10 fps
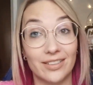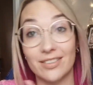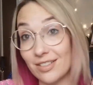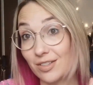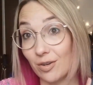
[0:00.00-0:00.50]

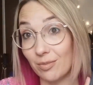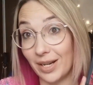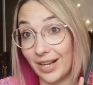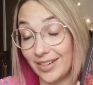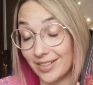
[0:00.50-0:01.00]
This is on
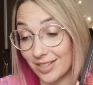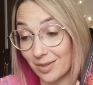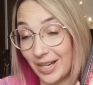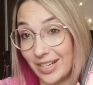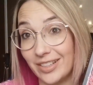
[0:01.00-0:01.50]
my
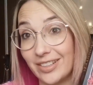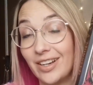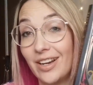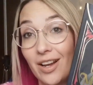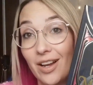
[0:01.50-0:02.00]
anticipated
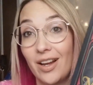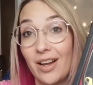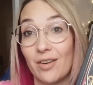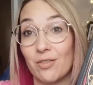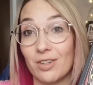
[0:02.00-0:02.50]

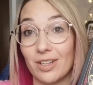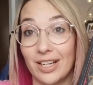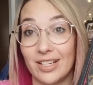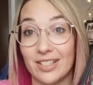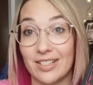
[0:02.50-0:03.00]

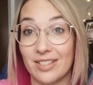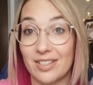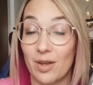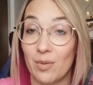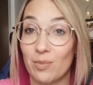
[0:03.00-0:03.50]
releases